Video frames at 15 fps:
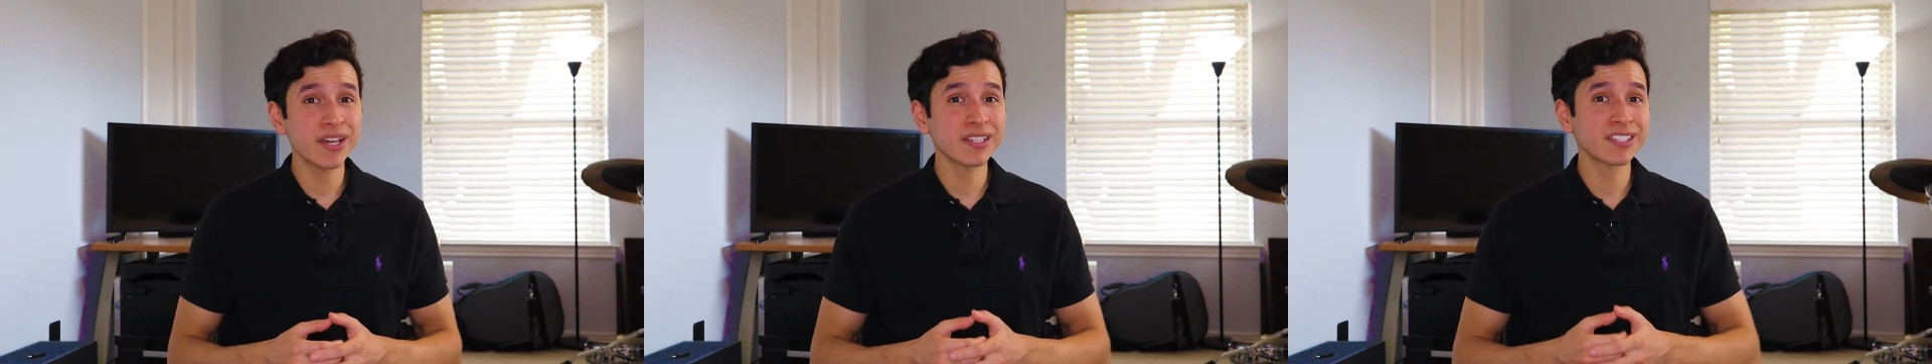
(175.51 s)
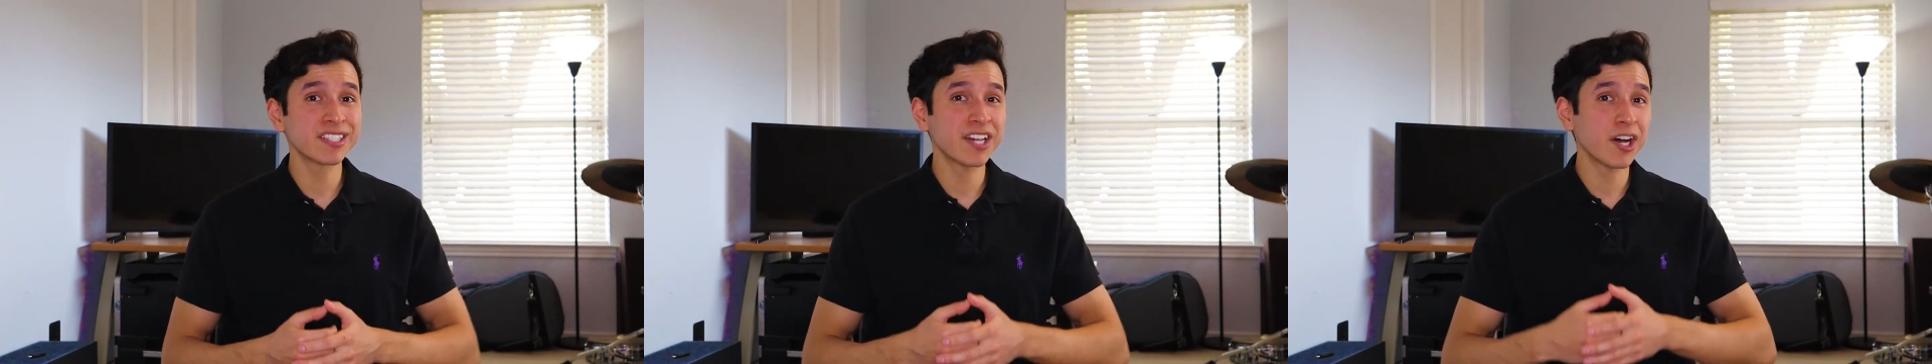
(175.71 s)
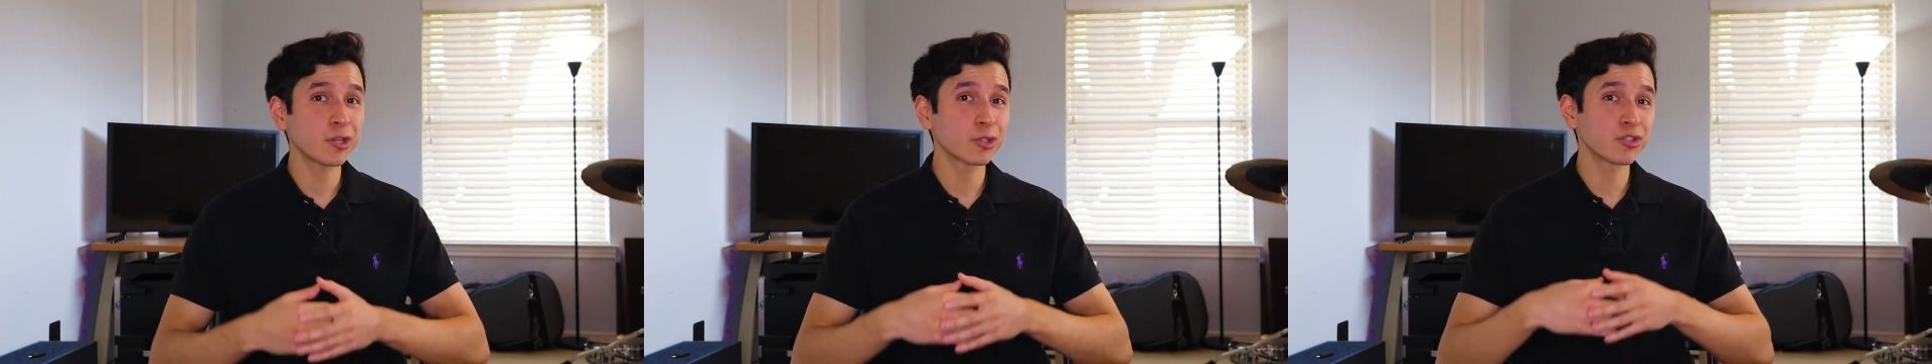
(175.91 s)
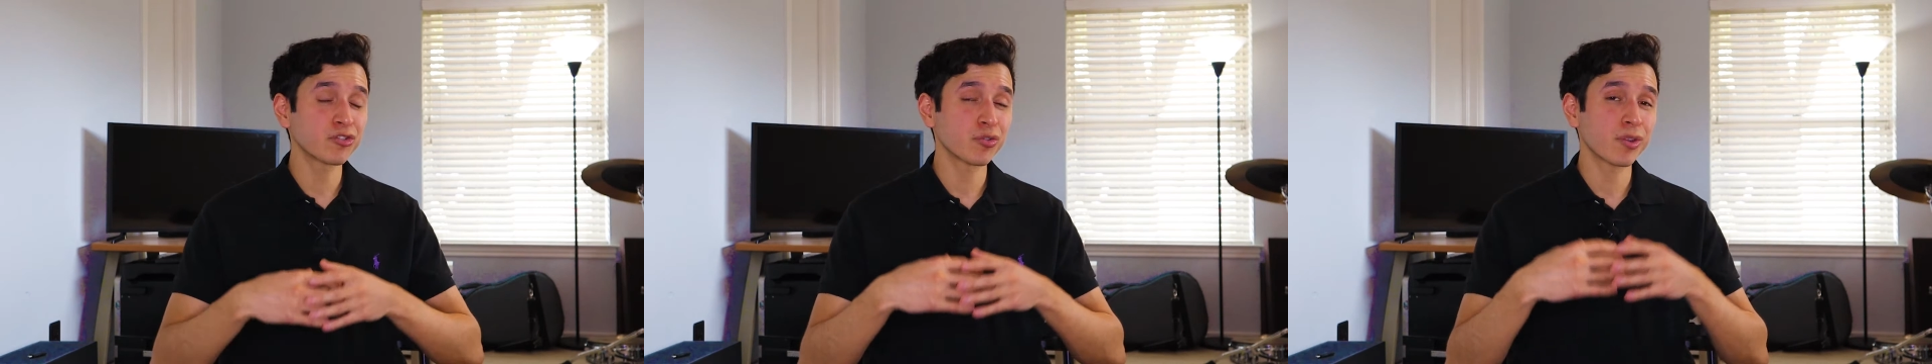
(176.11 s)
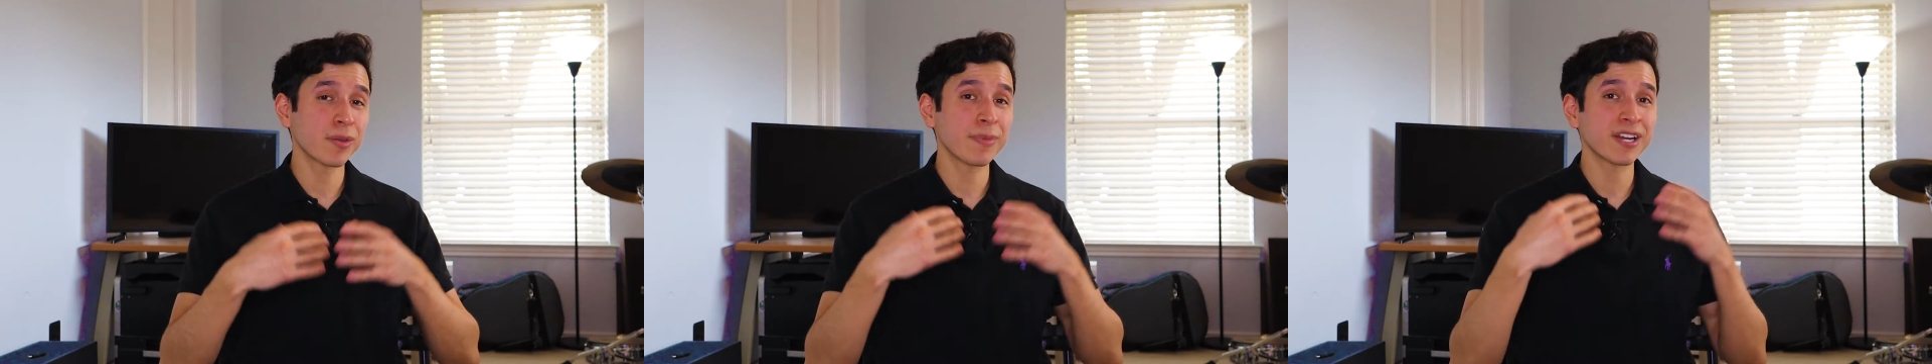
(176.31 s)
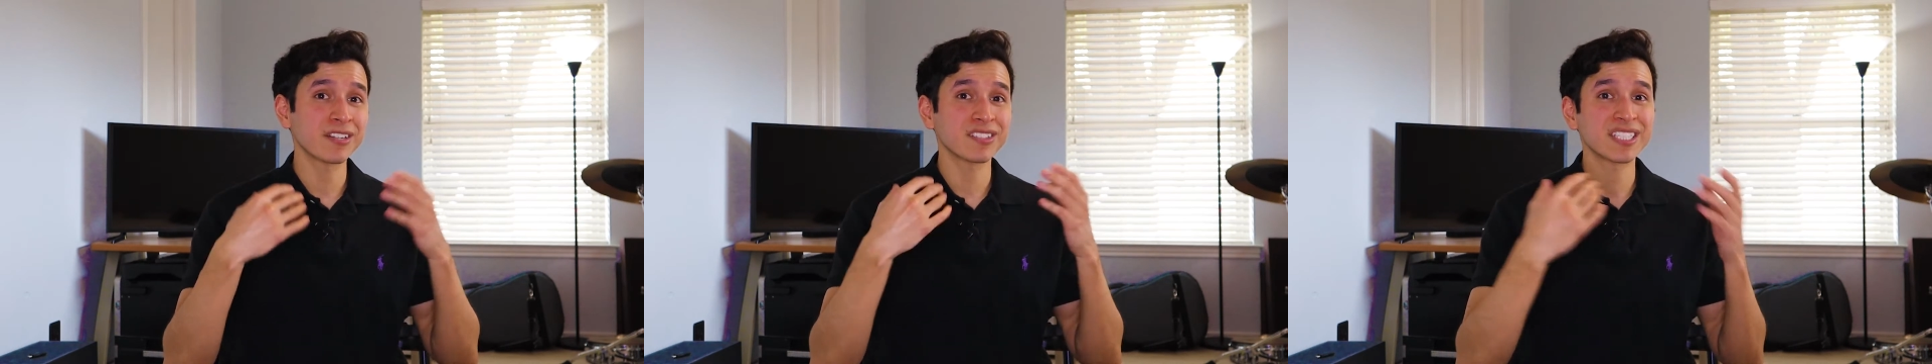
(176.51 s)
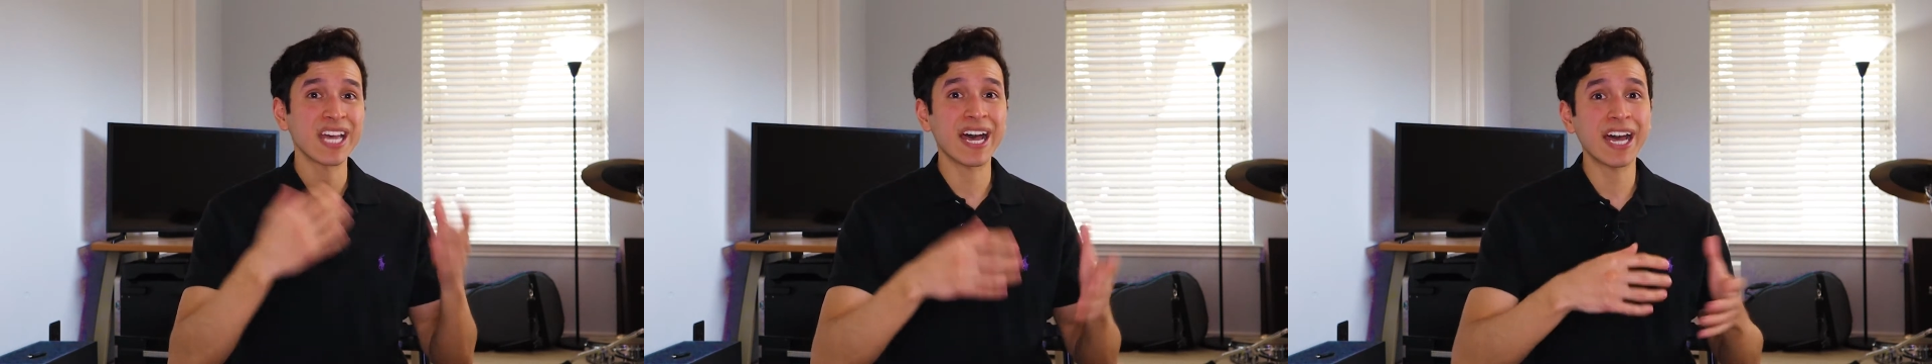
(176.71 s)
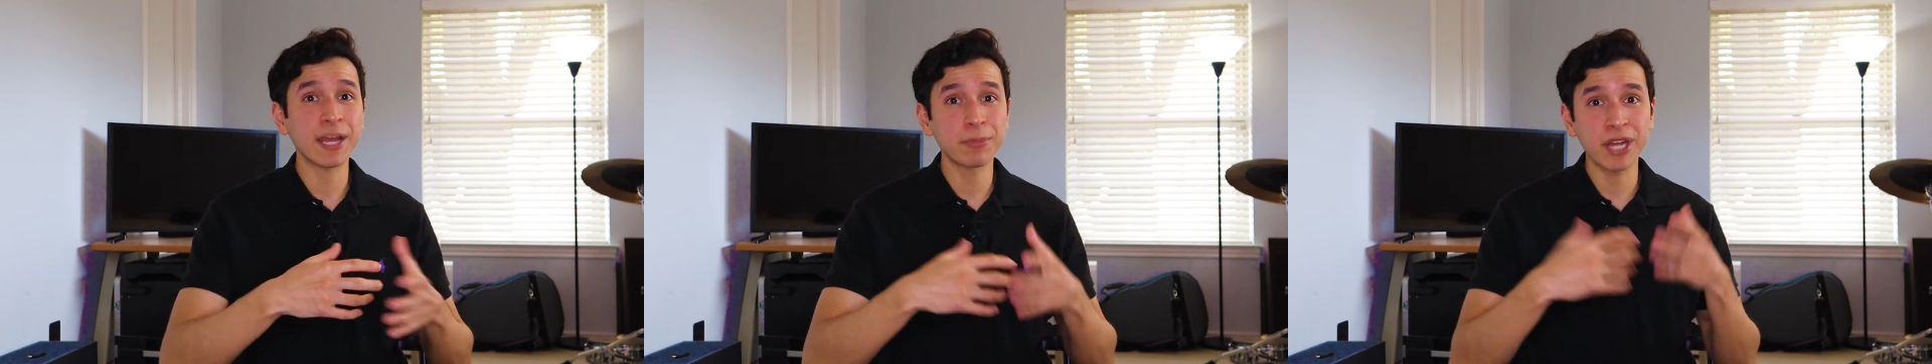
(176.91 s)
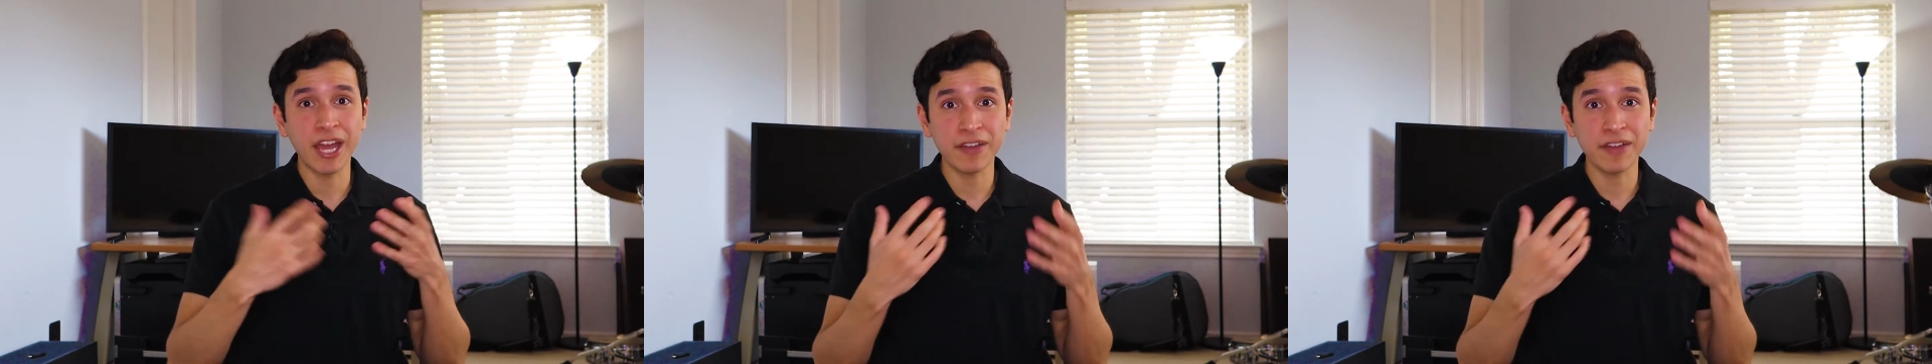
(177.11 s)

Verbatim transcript: thousand dollars for the amount of time and